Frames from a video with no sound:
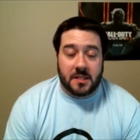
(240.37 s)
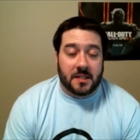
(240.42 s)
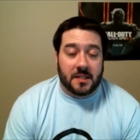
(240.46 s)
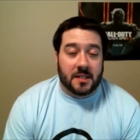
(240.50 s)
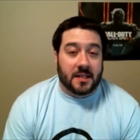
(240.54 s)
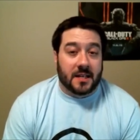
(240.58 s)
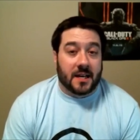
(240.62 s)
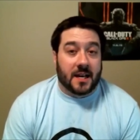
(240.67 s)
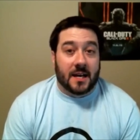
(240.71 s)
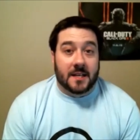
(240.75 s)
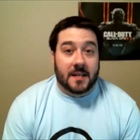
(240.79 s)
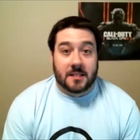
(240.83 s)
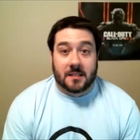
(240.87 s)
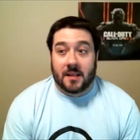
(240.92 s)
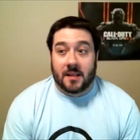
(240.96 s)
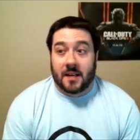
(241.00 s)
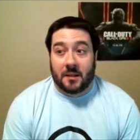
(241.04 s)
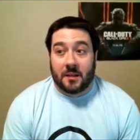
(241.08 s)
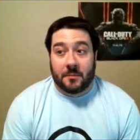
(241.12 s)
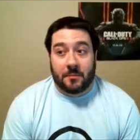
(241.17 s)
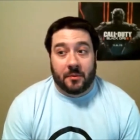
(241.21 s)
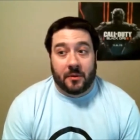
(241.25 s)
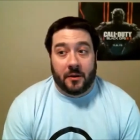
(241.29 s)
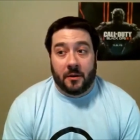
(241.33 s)
the guys. A lot
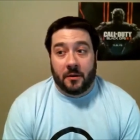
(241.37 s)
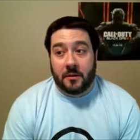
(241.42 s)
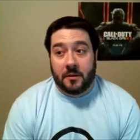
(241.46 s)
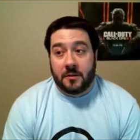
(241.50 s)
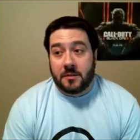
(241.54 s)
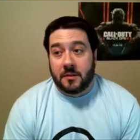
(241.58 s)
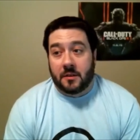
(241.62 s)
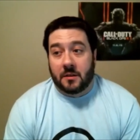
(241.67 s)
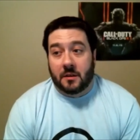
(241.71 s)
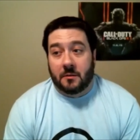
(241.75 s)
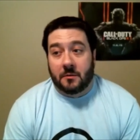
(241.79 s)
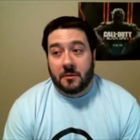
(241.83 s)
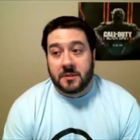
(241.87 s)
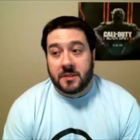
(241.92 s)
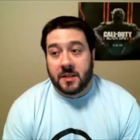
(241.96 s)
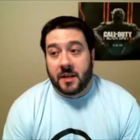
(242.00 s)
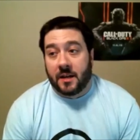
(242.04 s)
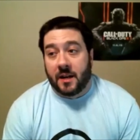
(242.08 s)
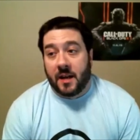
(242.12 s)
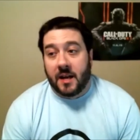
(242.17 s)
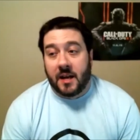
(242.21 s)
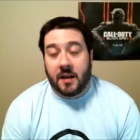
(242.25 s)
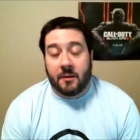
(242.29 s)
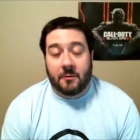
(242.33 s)
of the players, you know, were saying,
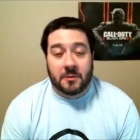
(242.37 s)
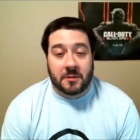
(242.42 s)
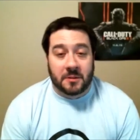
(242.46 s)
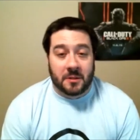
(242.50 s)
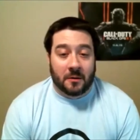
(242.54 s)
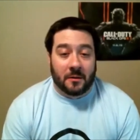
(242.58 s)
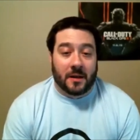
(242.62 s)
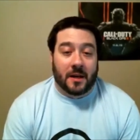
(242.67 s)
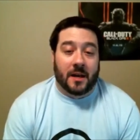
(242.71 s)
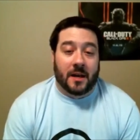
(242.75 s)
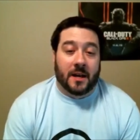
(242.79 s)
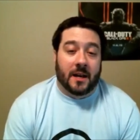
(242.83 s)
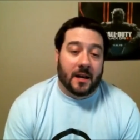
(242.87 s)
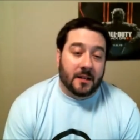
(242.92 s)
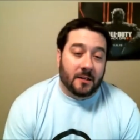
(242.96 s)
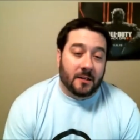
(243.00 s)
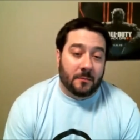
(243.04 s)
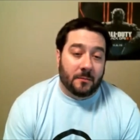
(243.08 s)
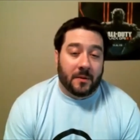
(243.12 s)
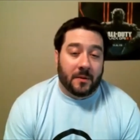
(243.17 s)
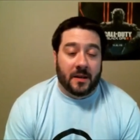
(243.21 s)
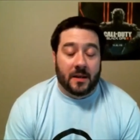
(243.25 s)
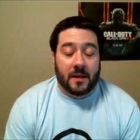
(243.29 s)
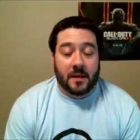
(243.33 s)
"Hey, what's going on? How you
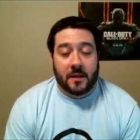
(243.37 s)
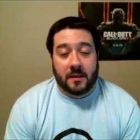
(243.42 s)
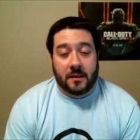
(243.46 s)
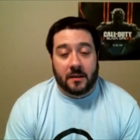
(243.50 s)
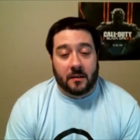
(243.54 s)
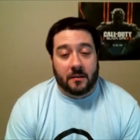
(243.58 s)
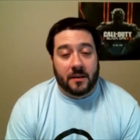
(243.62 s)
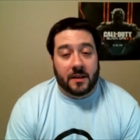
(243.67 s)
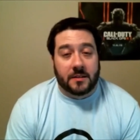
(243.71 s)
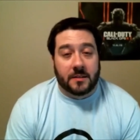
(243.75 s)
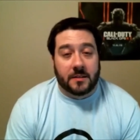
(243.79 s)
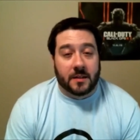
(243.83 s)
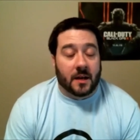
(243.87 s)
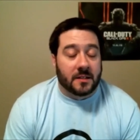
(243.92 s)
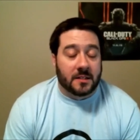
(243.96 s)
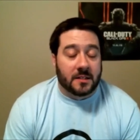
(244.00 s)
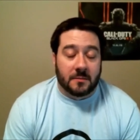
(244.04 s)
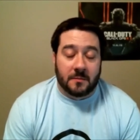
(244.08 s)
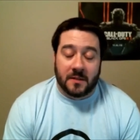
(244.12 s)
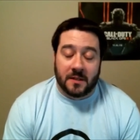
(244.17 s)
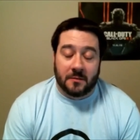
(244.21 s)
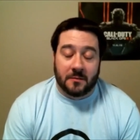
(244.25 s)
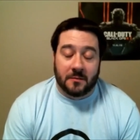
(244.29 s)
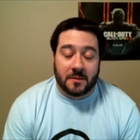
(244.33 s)
been?" You know, they talked to
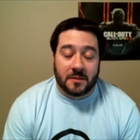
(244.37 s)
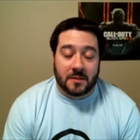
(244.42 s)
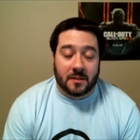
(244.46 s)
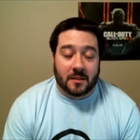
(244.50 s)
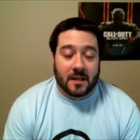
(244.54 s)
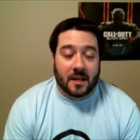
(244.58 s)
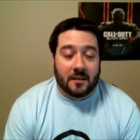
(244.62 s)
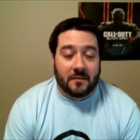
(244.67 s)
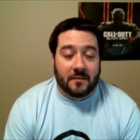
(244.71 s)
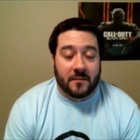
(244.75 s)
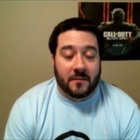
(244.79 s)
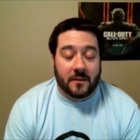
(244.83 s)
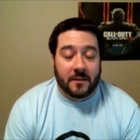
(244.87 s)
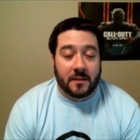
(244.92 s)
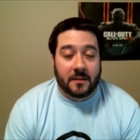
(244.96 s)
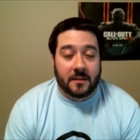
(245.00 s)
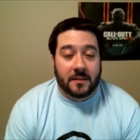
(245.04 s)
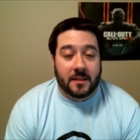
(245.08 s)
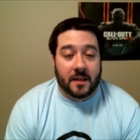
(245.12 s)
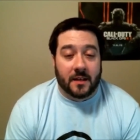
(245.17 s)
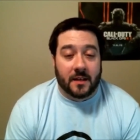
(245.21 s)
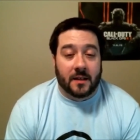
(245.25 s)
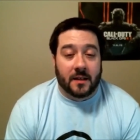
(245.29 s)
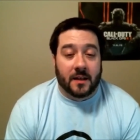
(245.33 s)
me. It was a lot of fun
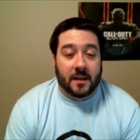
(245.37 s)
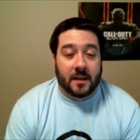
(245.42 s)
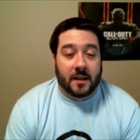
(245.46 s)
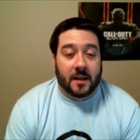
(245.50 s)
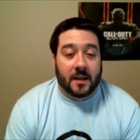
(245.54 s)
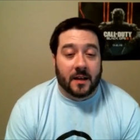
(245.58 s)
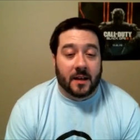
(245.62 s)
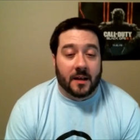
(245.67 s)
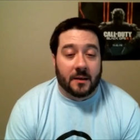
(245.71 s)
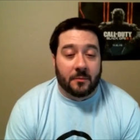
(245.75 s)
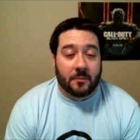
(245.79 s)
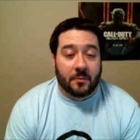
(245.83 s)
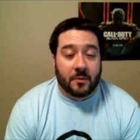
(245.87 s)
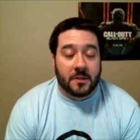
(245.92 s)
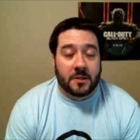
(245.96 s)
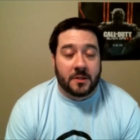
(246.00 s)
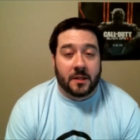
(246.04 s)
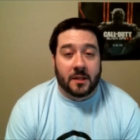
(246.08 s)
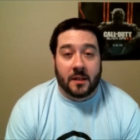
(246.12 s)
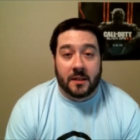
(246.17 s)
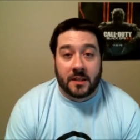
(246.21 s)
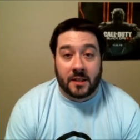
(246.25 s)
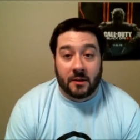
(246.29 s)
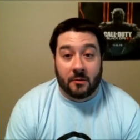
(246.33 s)
and I
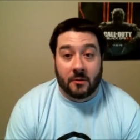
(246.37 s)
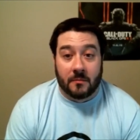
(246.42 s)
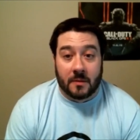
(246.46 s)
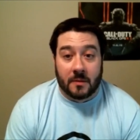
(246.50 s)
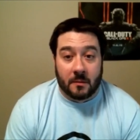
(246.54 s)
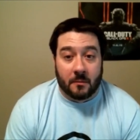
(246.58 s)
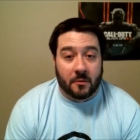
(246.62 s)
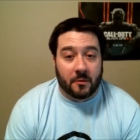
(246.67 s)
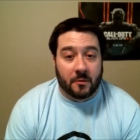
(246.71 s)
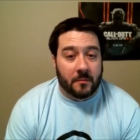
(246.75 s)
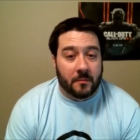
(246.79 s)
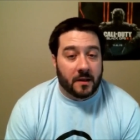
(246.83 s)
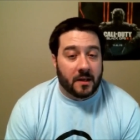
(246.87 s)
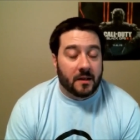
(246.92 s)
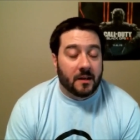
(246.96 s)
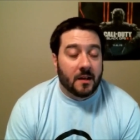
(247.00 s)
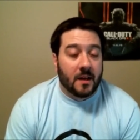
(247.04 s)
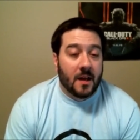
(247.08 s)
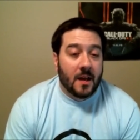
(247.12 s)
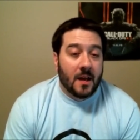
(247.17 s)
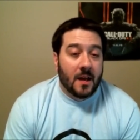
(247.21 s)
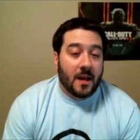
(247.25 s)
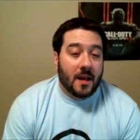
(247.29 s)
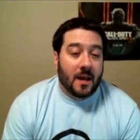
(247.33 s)
appreciate that they remembered me.
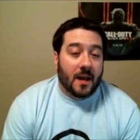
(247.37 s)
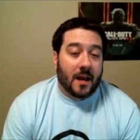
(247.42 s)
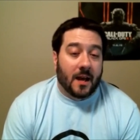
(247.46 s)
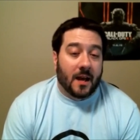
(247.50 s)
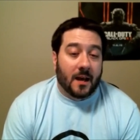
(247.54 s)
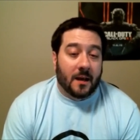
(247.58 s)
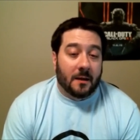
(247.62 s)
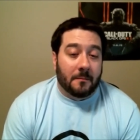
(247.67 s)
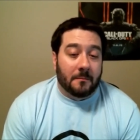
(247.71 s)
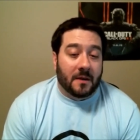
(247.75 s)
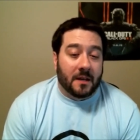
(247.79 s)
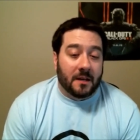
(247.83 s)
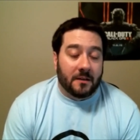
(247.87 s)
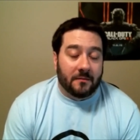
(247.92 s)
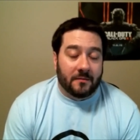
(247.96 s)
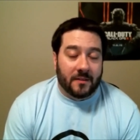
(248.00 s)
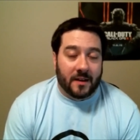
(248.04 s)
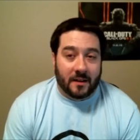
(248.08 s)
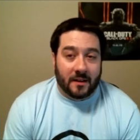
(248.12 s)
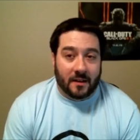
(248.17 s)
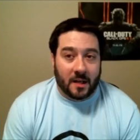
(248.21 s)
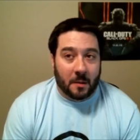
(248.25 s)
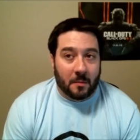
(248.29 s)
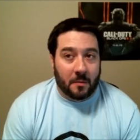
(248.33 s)
I even
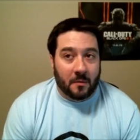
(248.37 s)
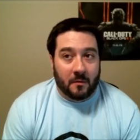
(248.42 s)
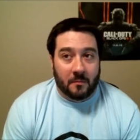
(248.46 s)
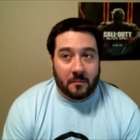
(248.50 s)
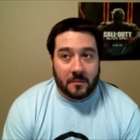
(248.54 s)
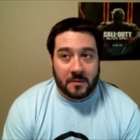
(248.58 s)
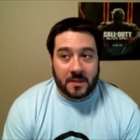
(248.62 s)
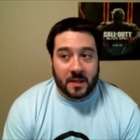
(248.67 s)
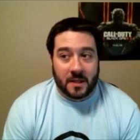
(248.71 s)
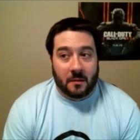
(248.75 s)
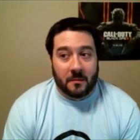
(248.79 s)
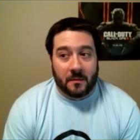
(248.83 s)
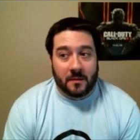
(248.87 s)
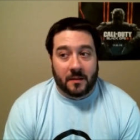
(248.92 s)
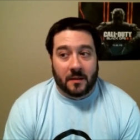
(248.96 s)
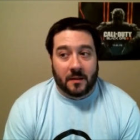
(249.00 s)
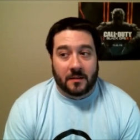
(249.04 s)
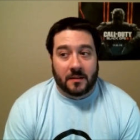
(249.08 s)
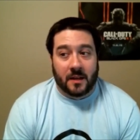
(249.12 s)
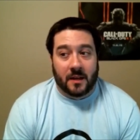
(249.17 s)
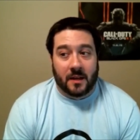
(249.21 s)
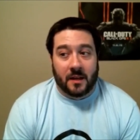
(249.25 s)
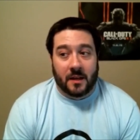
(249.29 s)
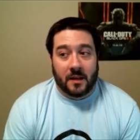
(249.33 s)
had a couple of them tell me that
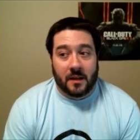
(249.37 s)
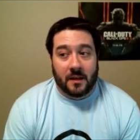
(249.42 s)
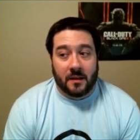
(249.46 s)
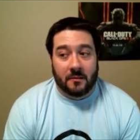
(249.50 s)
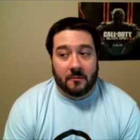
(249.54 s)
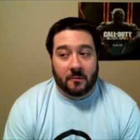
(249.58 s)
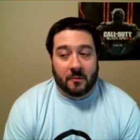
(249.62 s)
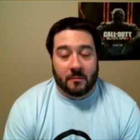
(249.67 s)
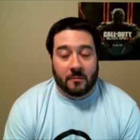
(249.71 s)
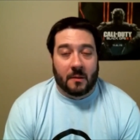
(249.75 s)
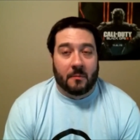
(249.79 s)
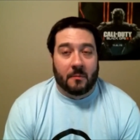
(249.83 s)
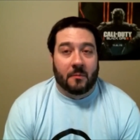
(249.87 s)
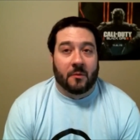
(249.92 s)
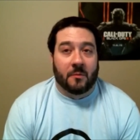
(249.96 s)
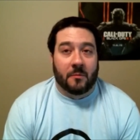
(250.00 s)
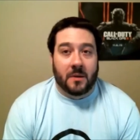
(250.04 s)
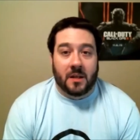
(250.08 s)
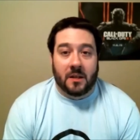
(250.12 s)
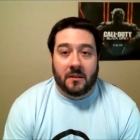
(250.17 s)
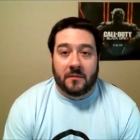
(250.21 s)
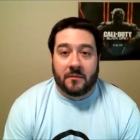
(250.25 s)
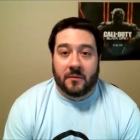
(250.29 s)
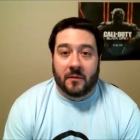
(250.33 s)
they remembered
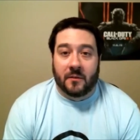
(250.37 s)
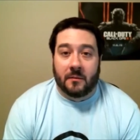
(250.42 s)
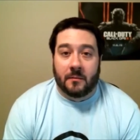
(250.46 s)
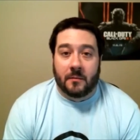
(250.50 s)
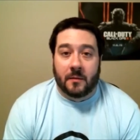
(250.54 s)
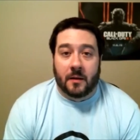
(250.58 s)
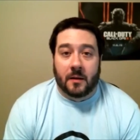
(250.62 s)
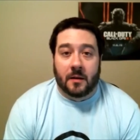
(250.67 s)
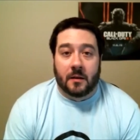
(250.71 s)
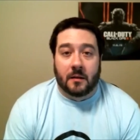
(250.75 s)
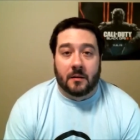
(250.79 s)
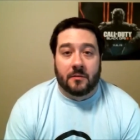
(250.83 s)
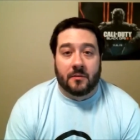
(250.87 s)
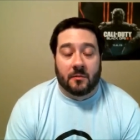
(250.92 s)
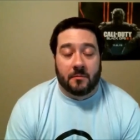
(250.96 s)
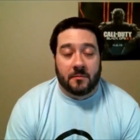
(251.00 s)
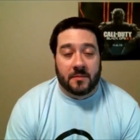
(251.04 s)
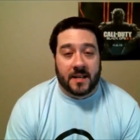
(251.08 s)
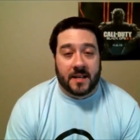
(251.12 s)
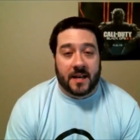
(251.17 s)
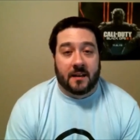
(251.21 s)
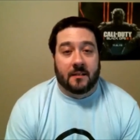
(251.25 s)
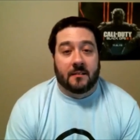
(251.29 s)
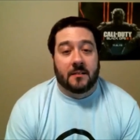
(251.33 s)
me from
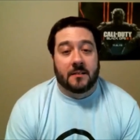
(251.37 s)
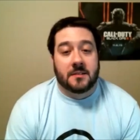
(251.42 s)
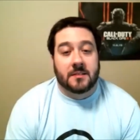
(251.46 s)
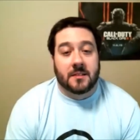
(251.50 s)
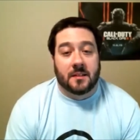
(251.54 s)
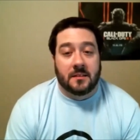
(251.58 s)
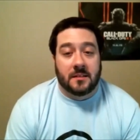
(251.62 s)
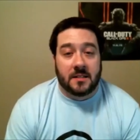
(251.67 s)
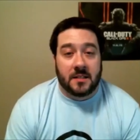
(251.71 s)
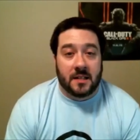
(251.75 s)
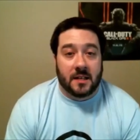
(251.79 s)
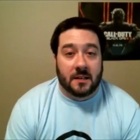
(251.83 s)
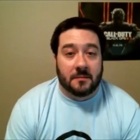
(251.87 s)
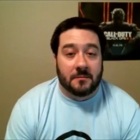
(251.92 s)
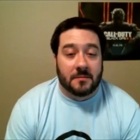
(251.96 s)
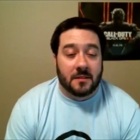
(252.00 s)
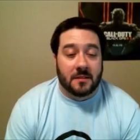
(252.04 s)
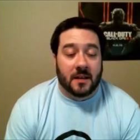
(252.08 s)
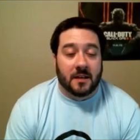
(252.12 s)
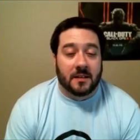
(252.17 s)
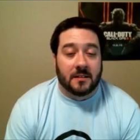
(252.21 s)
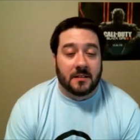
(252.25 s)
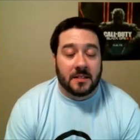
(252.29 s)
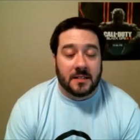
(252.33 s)
Dallas and
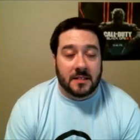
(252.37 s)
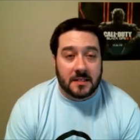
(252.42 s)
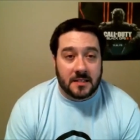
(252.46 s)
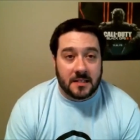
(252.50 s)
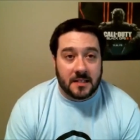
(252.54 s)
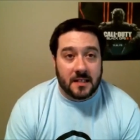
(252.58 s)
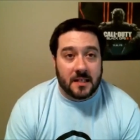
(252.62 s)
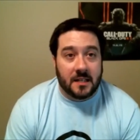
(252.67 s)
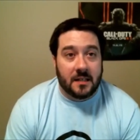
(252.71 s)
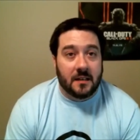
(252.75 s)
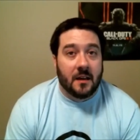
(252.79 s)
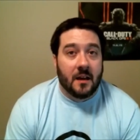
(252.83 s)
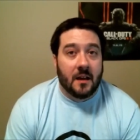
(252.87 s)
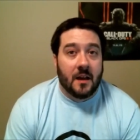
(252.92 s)
DC,